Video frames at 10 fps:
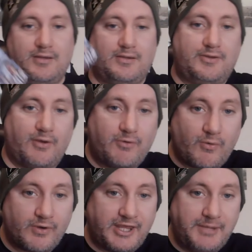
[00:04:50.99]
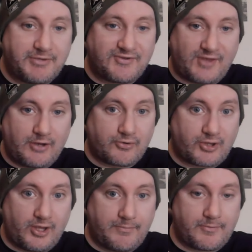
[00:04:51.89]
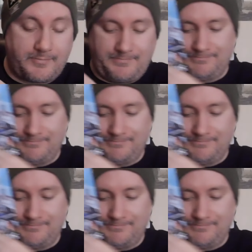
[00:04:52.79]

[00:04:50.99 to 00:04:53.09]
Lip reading: So we're going to keep the standard cover.